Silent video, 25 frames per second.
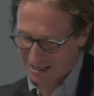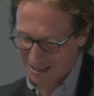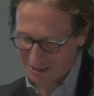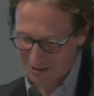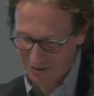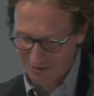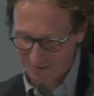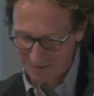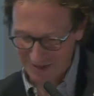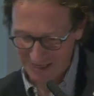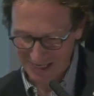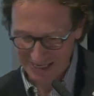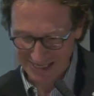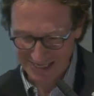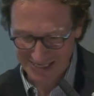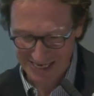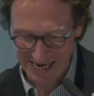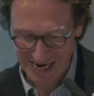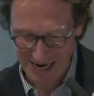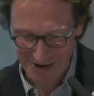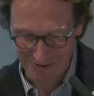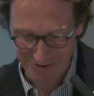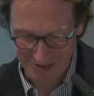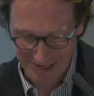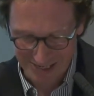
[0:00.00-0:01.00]

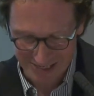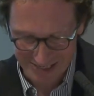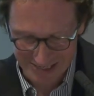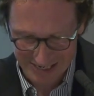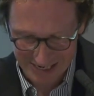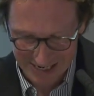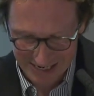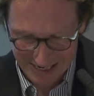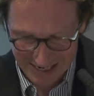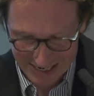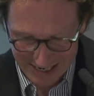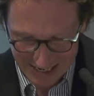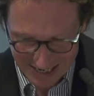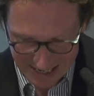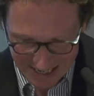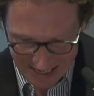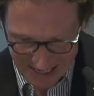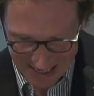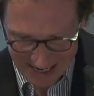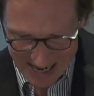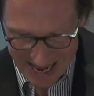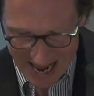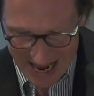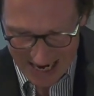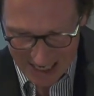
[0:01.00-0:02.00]
humanitarian
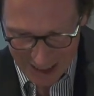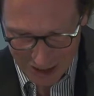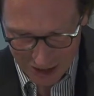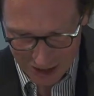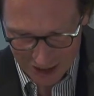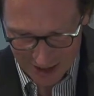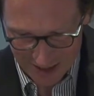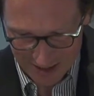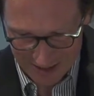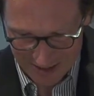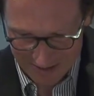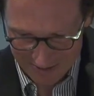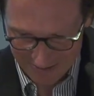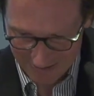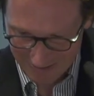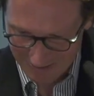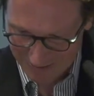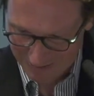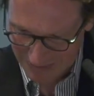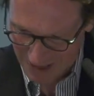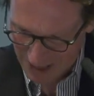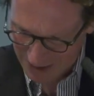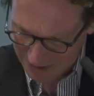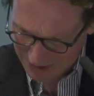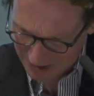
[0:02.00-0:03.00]

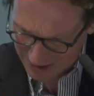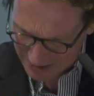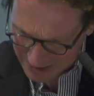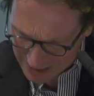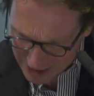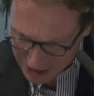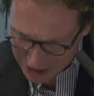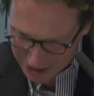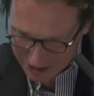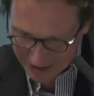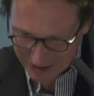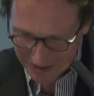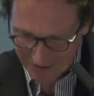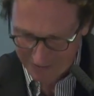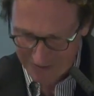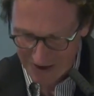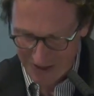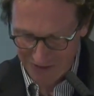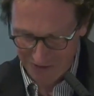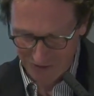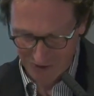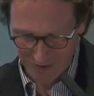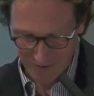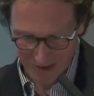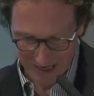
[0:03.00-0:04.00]
action, about digital
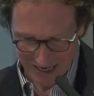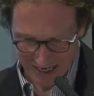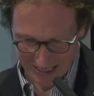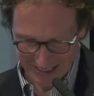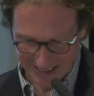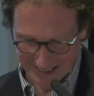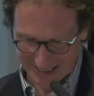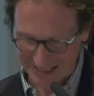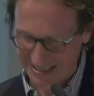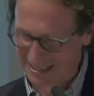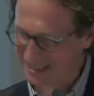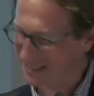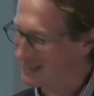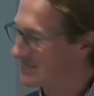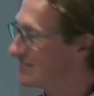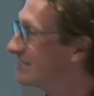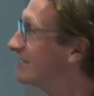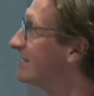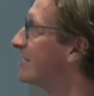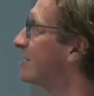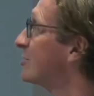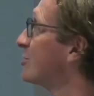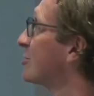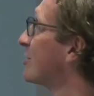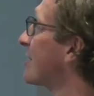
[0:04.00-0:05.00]
vulnerabilities and
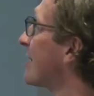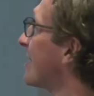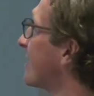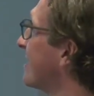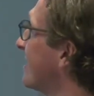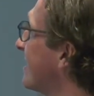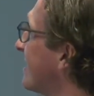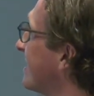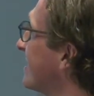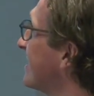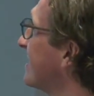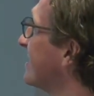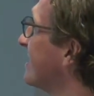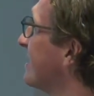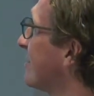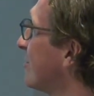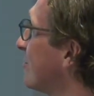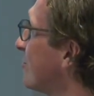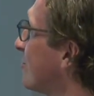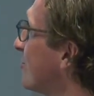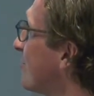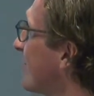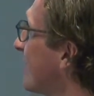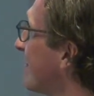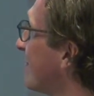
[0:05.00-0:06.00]
digital dignity,
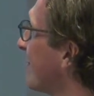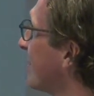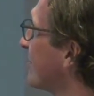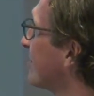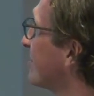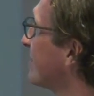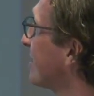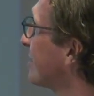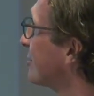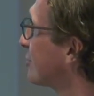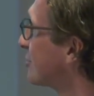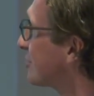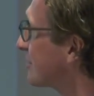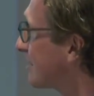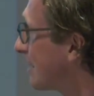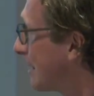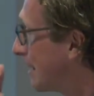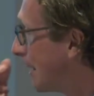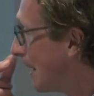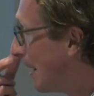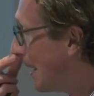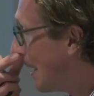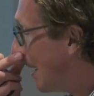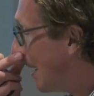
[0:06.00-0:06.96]
not only about digital